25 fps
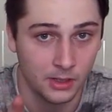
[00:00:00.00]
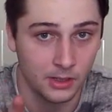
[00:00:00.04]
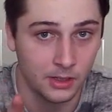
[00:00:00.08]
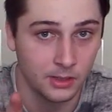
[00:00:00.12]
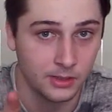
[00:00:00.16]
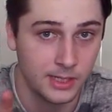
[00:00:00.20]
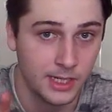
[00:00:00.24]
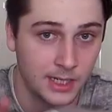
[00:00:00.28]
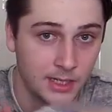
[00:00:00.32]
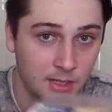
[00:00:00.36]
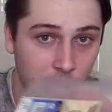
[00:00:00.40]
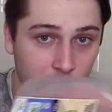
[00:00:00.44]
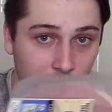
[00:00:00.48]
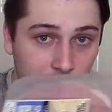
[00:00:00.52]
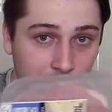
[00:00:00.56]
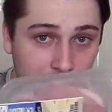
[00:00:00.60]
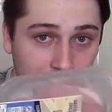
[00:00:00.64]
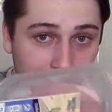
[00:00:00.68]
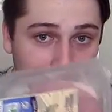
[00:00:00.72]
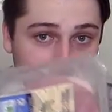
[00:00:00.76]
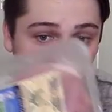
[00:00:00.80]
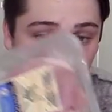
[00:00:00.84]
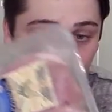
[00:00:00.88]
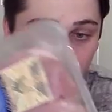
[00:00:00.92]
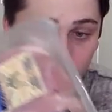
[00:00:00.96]
Tesco and Asda
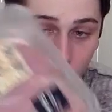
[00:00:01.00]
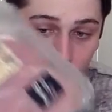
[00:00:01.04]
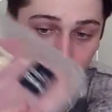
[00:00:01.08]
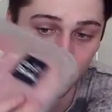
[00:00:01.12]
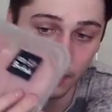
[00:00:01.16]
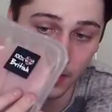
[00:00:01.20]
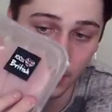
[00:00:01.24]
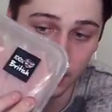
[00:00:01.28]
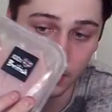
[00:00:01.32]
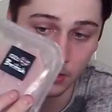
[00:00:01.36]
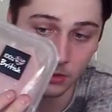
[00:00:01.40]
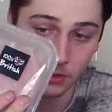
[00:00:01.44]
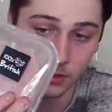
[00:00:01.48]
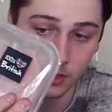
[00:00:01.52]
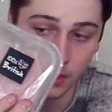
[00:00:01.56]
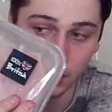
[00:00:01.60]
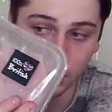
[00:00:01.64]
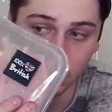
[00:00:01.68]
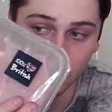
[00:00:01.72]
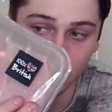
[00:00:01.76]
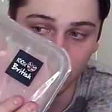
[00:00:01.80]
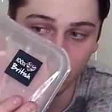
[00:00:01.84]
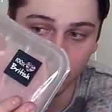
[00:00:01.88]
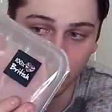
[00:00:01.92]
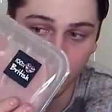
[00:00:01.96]
do that. These don't tend
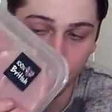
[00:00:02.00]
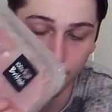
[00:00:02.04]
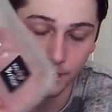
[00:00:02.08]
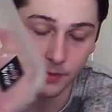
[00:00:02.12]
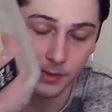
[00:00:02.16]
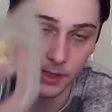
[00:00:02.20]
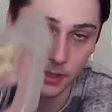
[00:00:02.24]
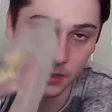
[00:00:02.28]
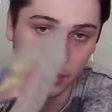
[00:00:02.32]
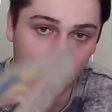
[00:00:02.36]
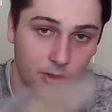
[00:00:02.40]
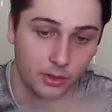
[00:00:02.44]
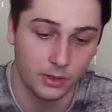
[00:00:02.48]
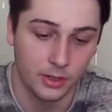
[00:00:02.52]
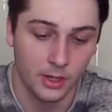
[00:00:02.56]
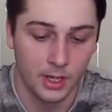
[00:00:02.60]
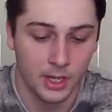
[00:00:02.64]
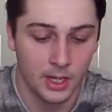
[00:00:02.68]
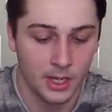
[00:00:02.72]
to do that, so that's good.